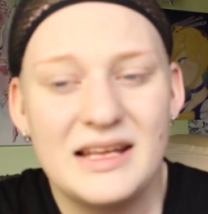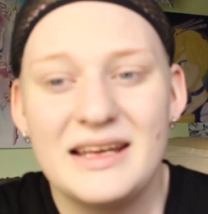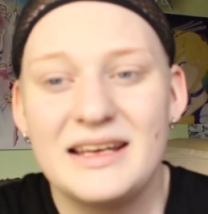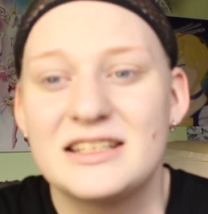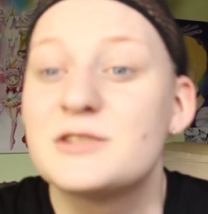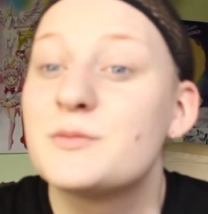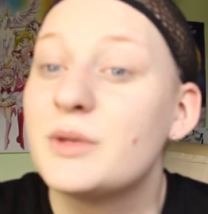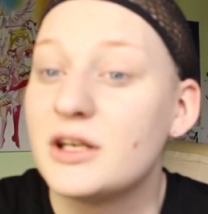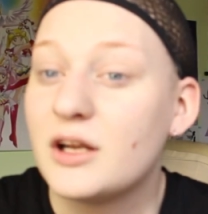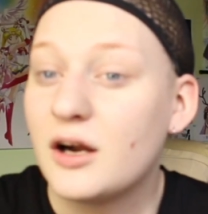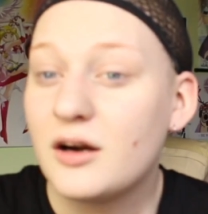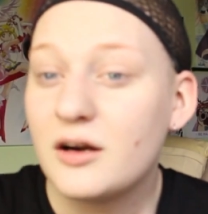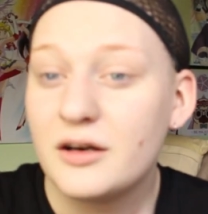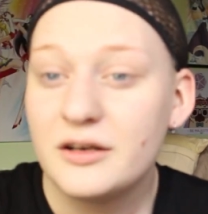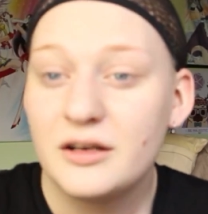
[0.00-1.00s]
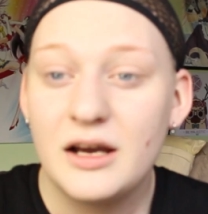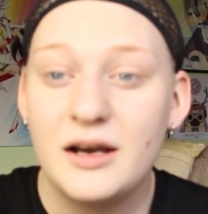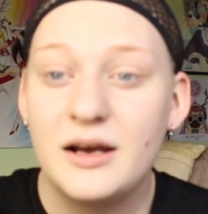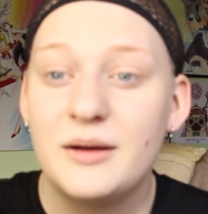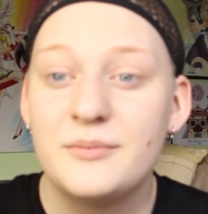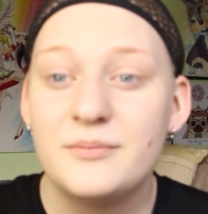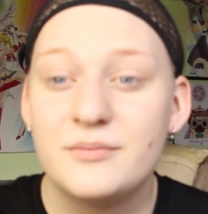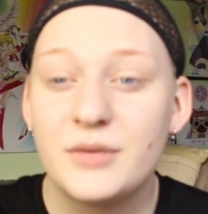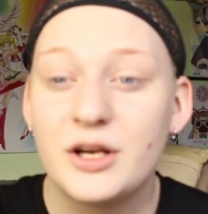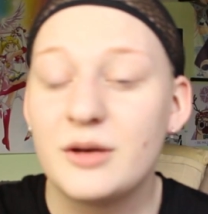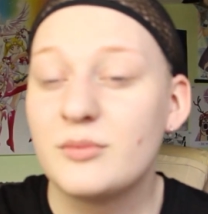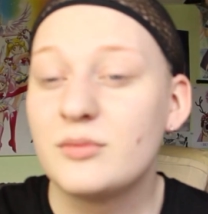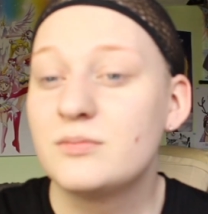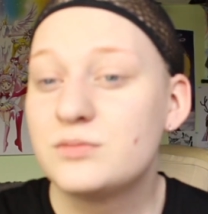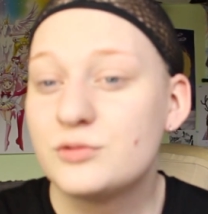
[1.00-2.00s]
it's been hard, but
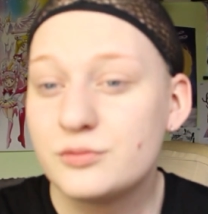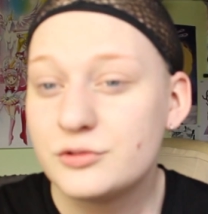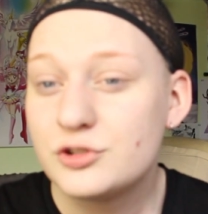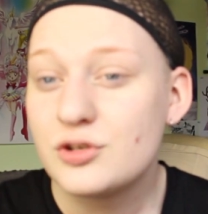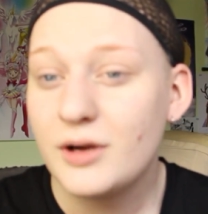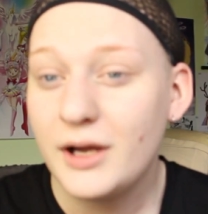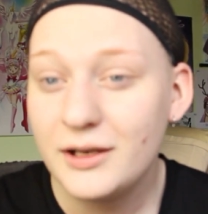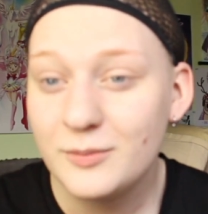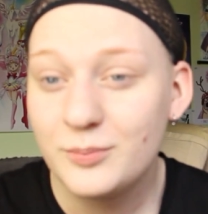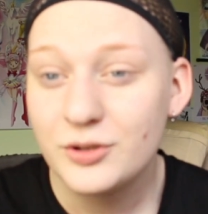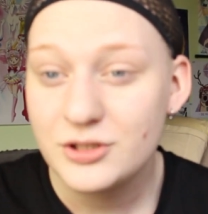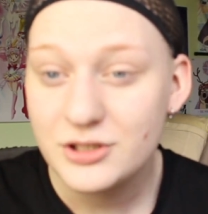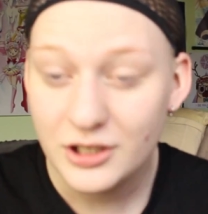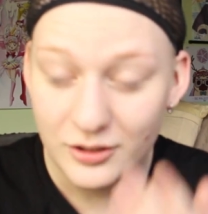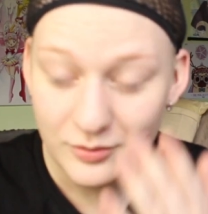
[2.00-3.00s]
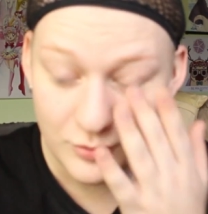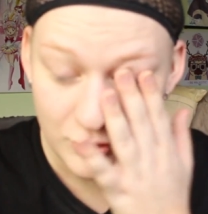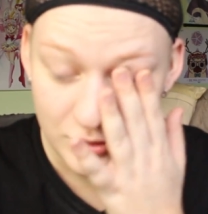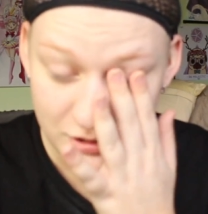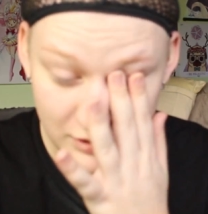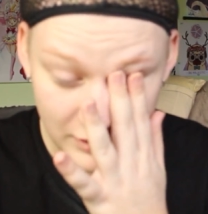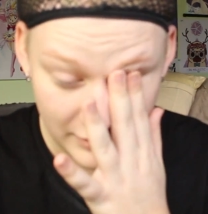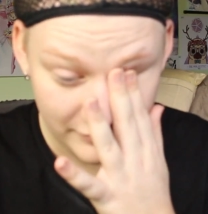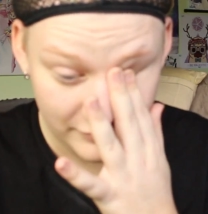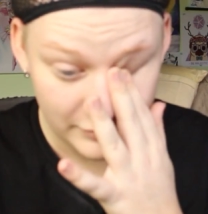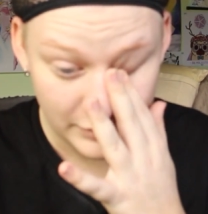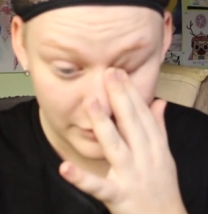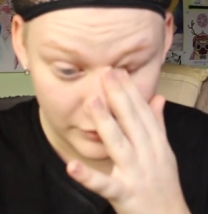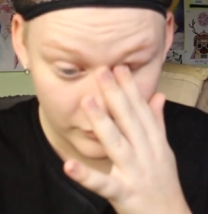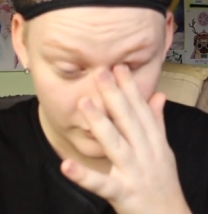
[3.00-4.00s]
I'm trying to push out more stuff
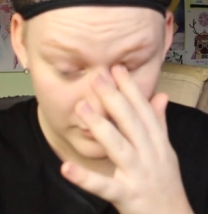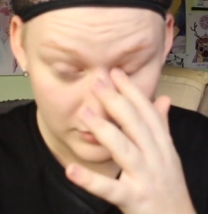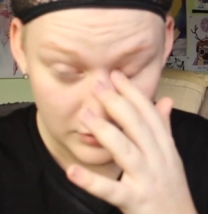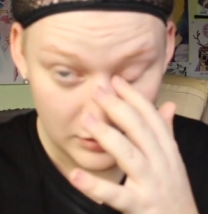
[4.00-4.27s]
now.